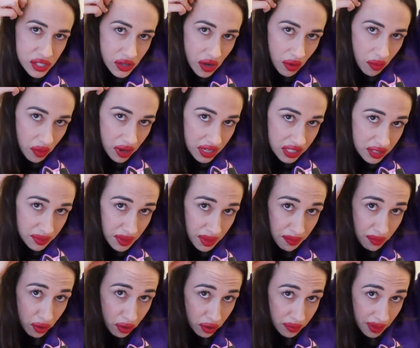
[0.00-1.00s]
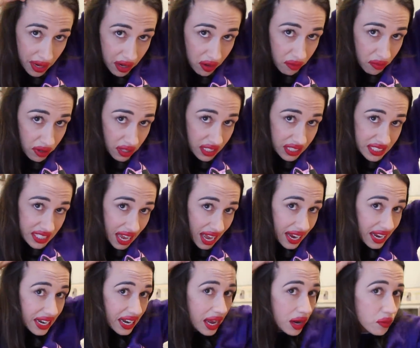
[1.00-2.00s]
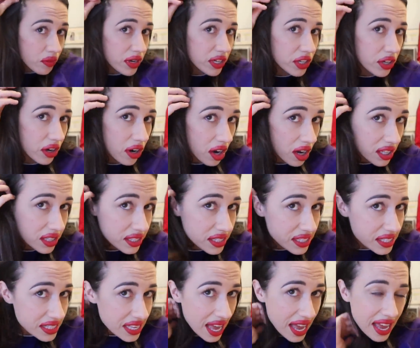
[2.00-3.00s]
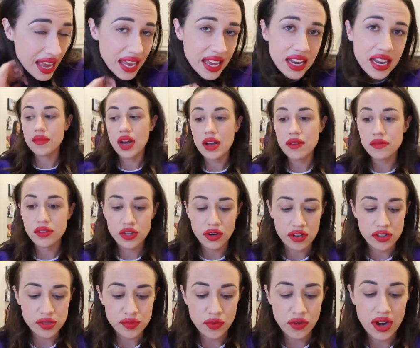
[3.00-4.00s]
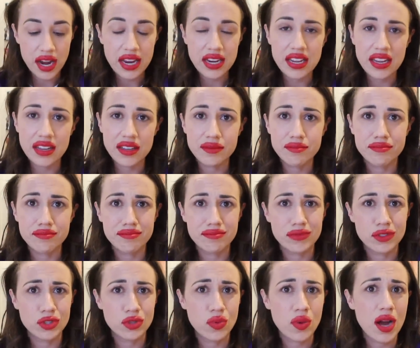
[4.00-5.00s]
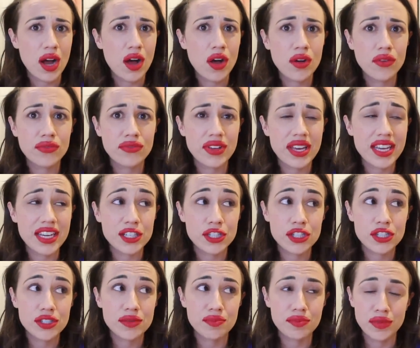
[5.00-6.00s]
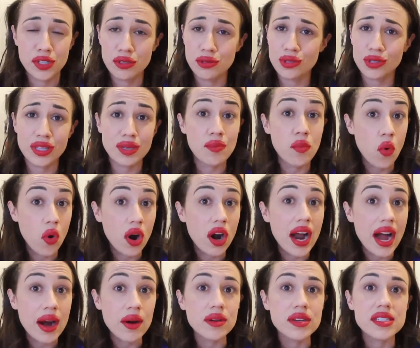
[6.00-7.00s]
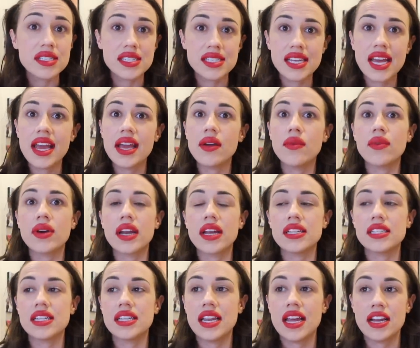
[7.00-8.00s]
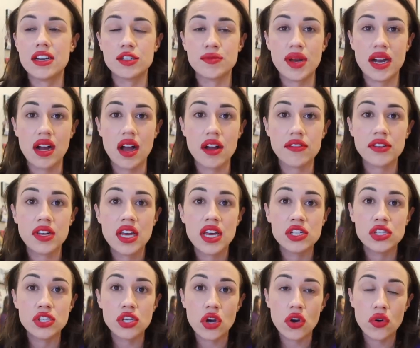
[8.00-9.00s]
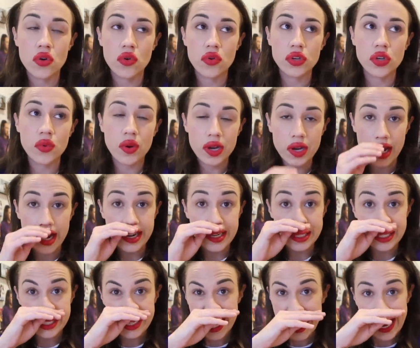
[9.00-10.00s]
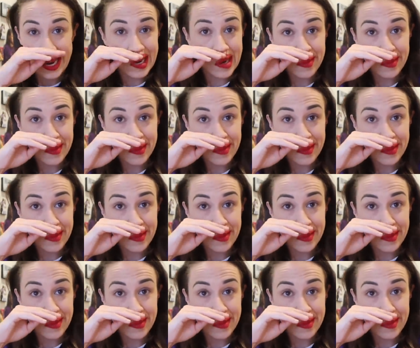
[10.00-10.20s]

So I want it to be pulled back really tight. And when you're on set, I, you know, I was Miranda twelve-ish, usually more hours a day when I did Haters Back Off. So you want your hair to stay.